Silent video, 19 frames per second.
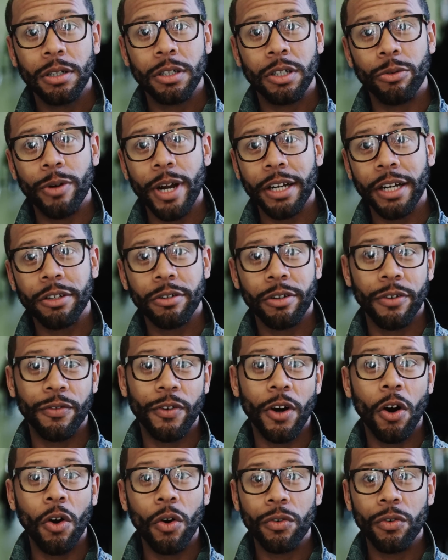Director of
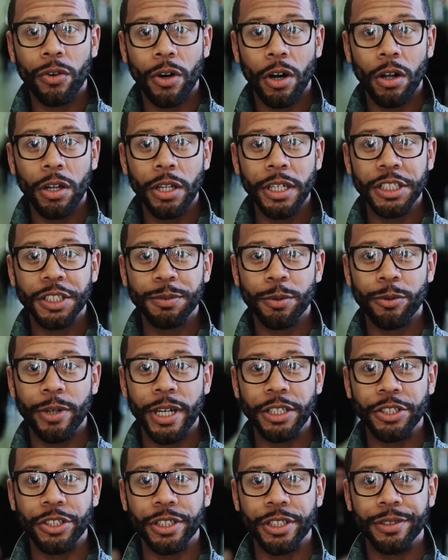Overall
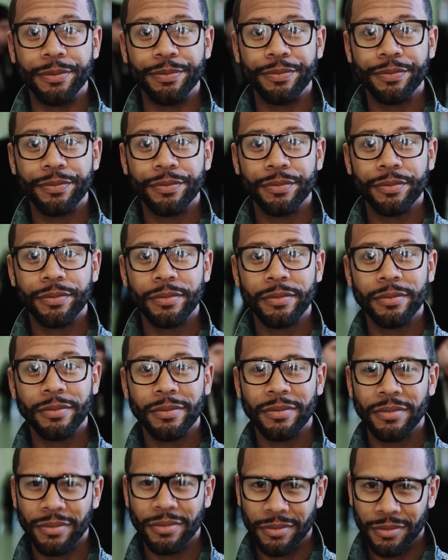Inspiration.
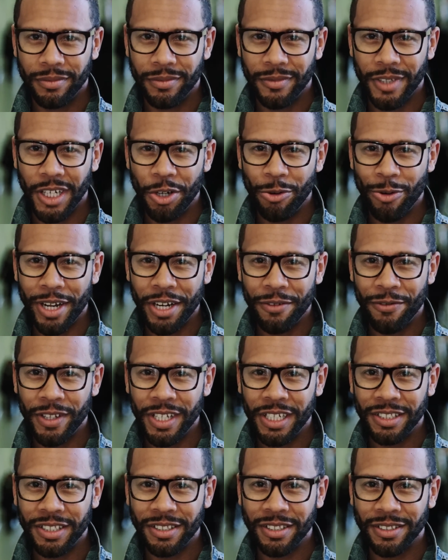Are you ready for
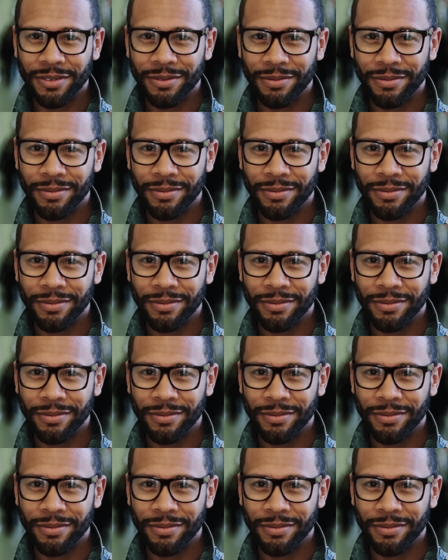this?